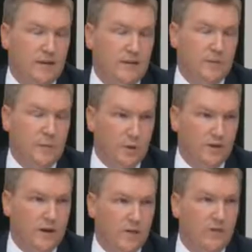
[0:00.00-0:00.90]

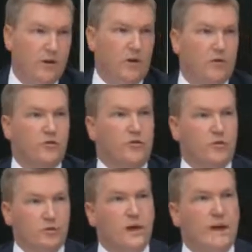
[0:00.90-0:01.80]
dispose of in order
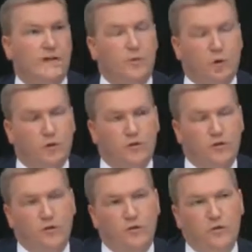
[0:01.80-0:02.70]
to raise the 100
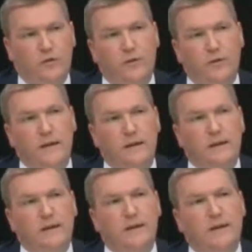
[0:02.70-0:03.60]
to 150
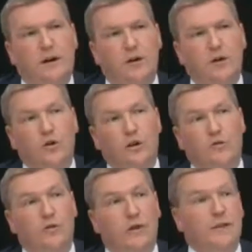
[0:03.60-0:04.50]
million? Are you looking
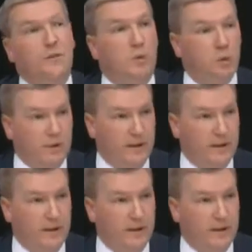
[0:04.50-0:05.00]
to raise more